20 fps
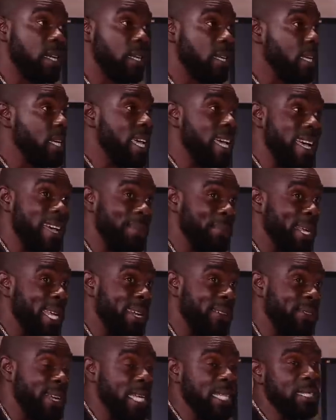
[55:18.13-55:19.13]
and a
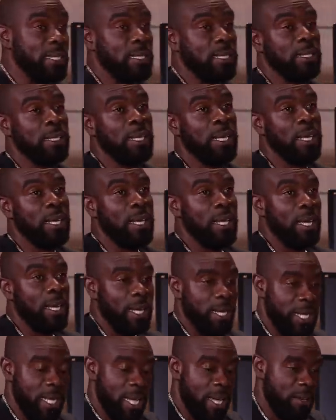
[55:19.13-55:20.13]
normal voice.
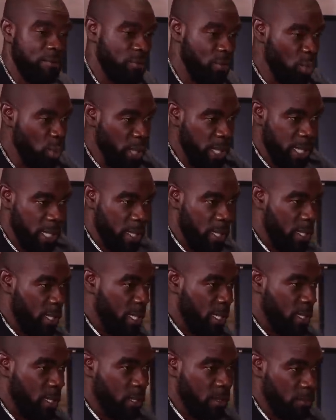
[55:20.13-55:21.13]
And you have Dwayne
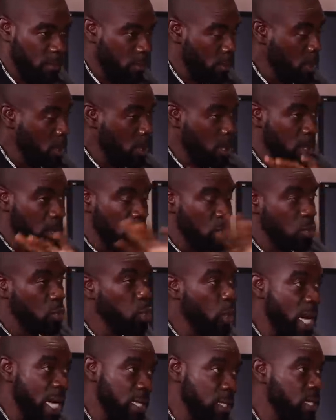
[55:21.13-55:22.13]
and
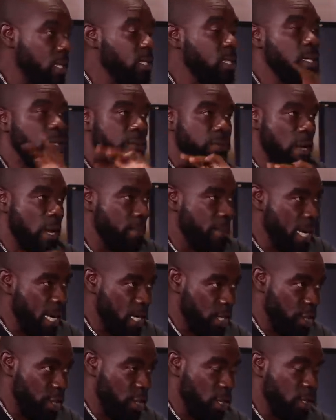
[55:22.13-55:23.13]
twice is from
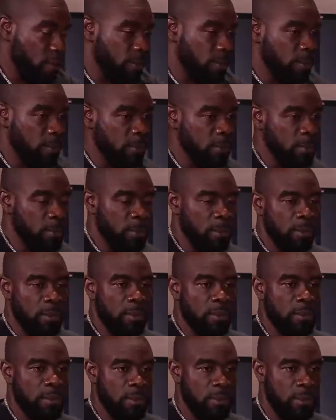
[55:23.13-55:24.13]
Ashe. Right.
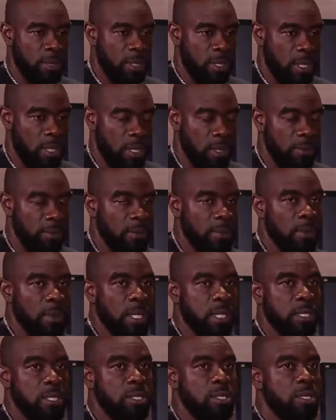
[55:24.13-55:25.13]
Zane.
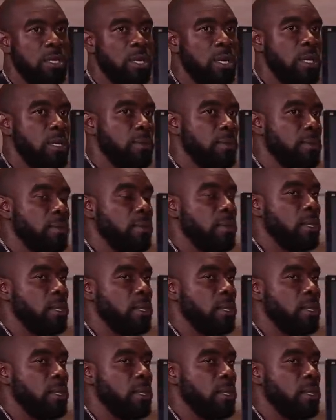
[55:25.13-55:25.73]
So